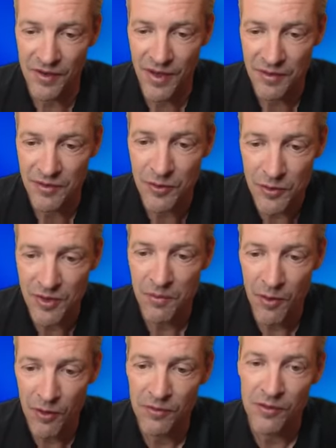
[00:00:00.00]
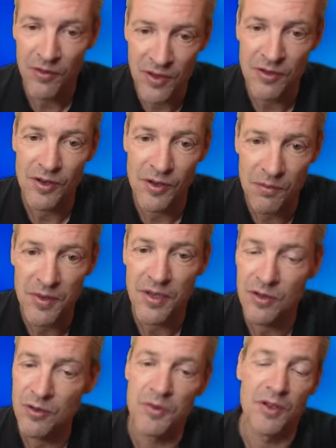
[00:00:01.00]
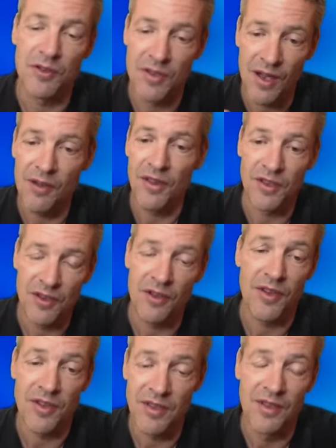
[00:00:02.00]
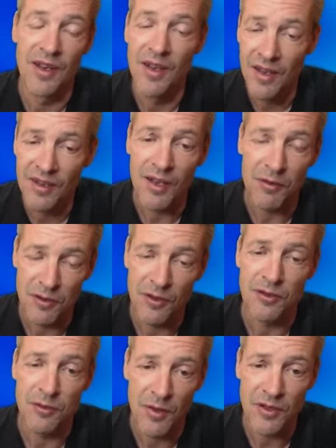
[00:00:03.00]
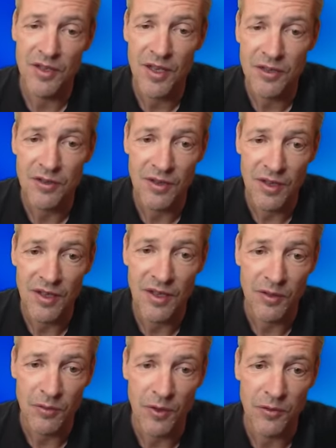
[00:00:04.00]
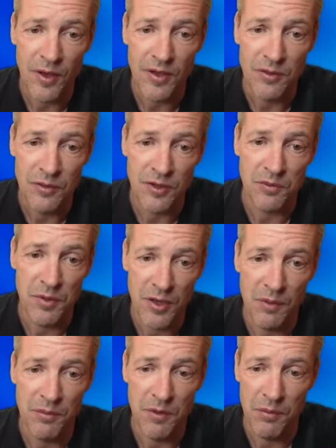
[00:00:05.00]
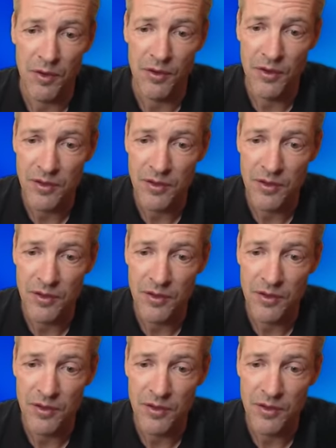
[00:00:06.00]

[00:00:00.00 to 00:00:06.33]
They took the pawn eventually on b2 because now they saw that there was not so much danger and they didn't want white to just pick up the pawn.